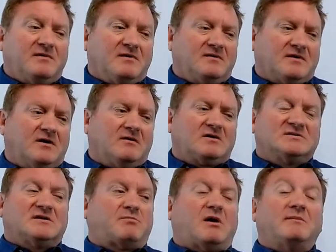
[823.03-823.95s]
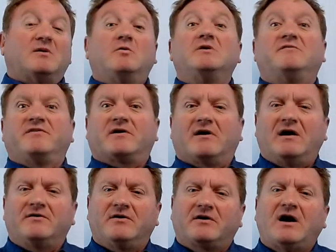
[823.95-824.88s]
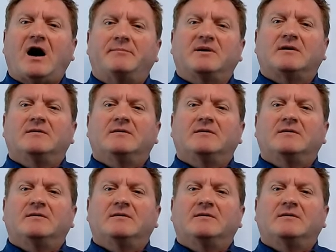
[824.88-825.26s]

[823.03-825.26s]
you know, because they probably wouldn't figure out you're copying.